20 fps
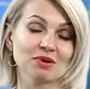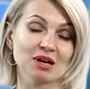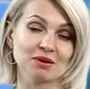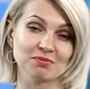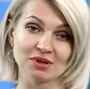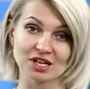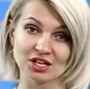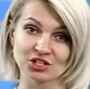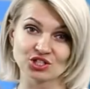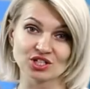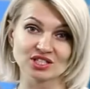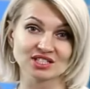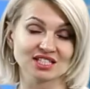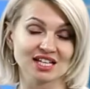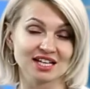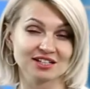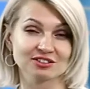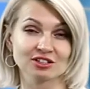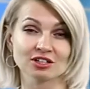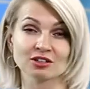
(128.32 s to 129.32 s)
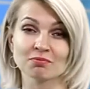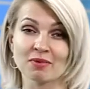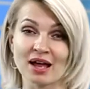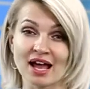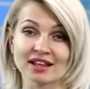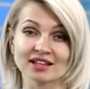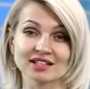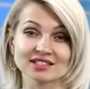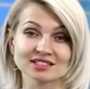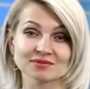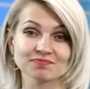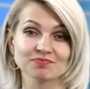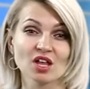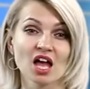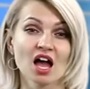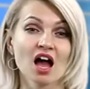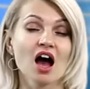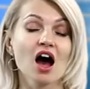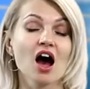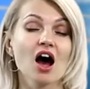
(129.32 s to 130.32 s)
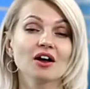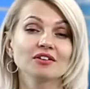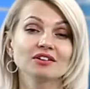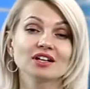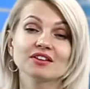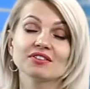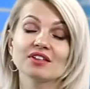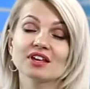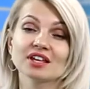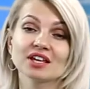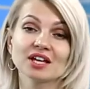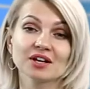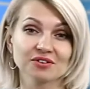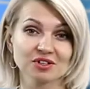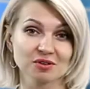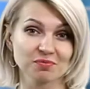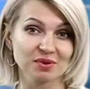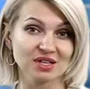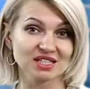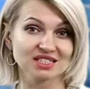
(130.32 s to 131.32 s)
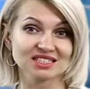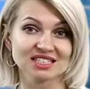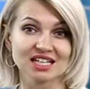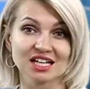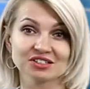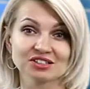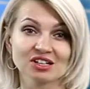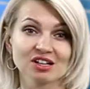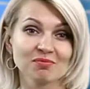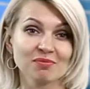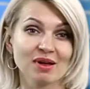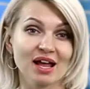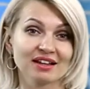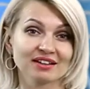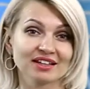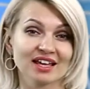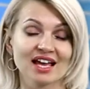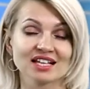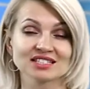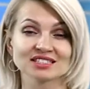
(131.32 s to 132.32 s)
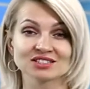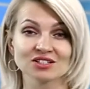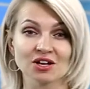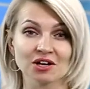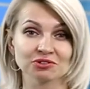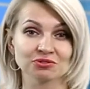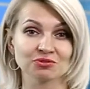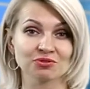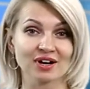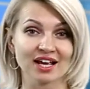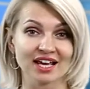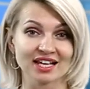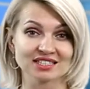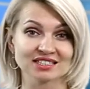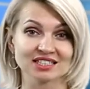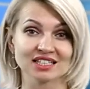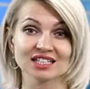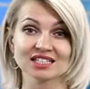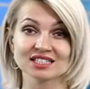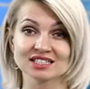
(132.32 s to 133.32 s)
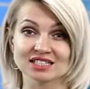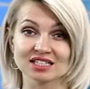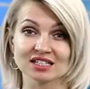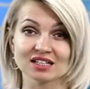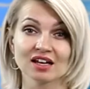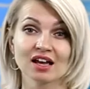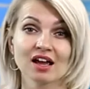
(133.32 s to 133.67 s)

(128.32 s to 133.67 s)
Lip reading: by major central banks. Only the European Central Bank has not raised its